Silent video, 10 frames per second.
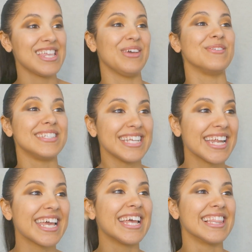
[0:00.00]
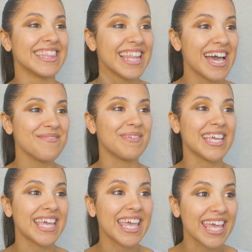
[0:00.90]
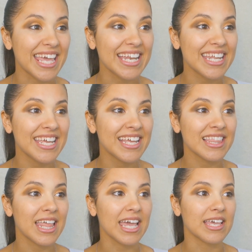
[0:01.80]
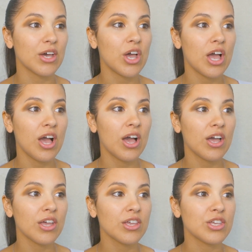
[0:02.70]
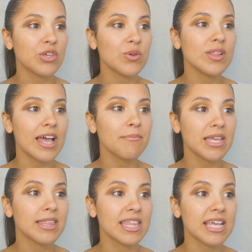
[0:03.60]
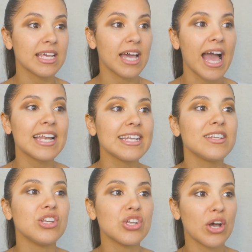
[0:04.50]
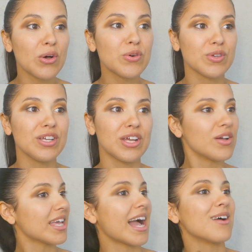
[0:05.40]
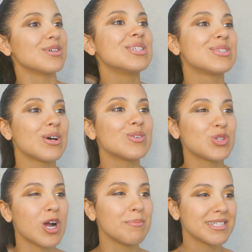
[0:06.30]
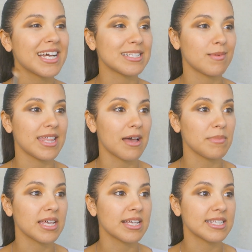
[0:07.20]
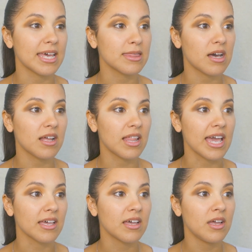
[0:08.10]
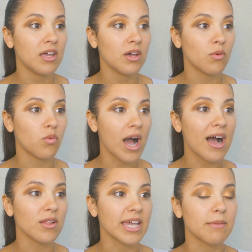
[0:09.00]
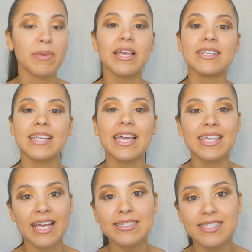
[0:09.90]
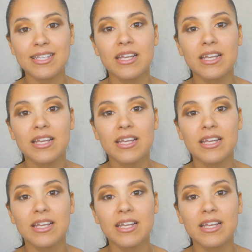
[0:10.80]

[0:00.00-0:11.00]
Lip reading: you didn't let me in? Like, you let me think. I didn't know, you know? Like, I was so traumatized by that because I thought like, wow, like, because I guess